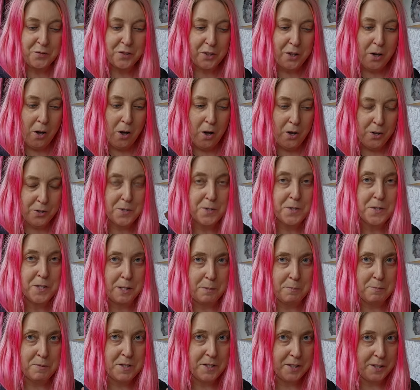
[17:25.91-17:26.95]
of the car just
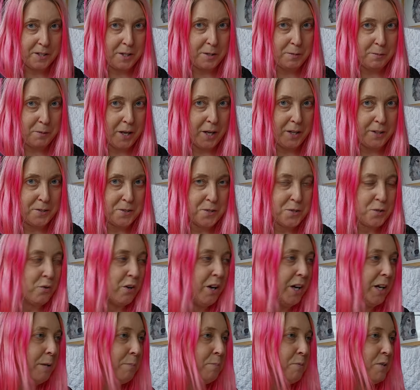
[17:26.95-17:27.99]
seems to keep getting
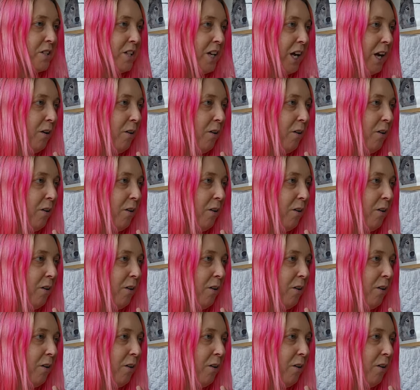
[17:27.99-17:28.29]
scraped.